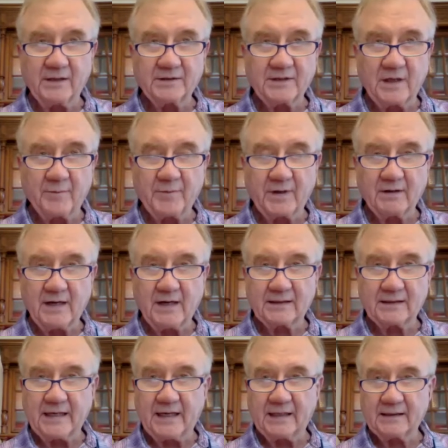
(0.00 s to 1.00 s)
something
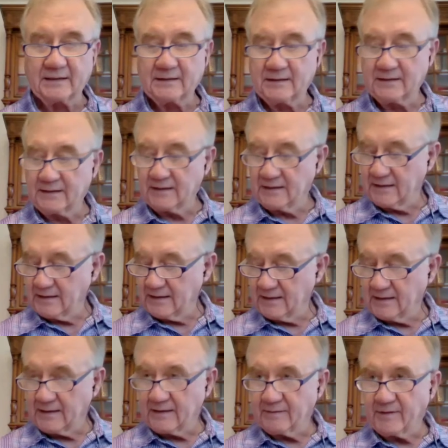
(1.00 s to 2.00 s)
like that.
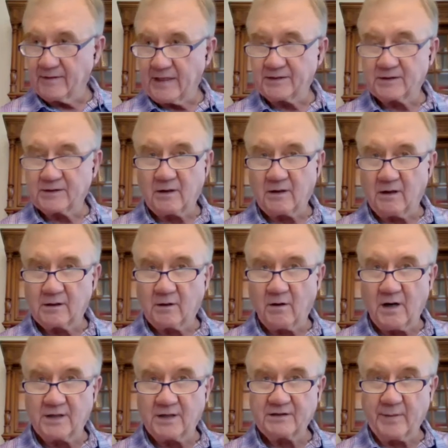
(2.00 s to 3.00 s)
That's
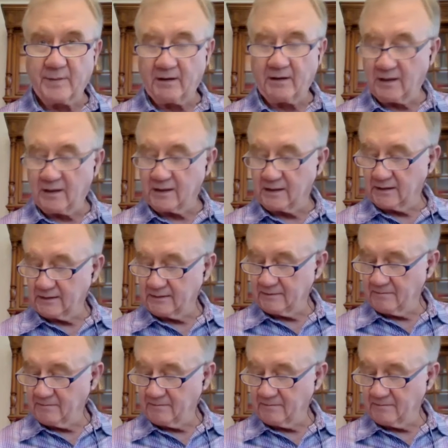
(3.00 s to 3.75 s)
across America.